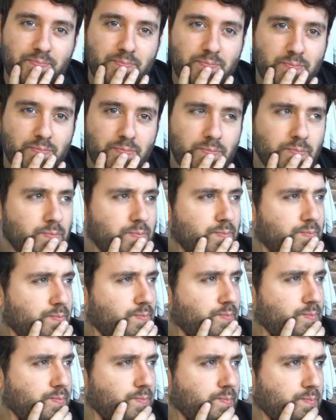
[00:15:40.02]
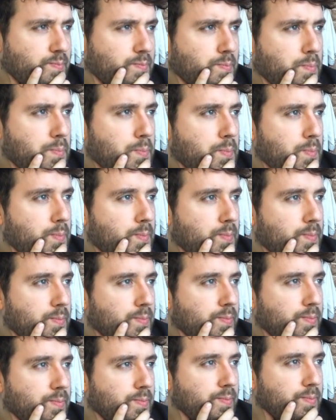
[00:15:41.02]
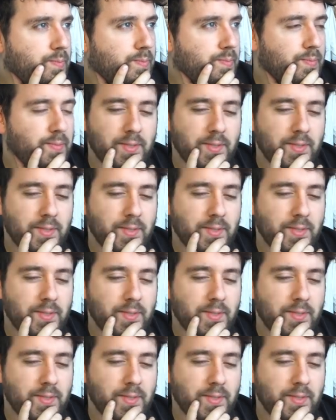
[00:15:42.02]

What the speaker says: (silent)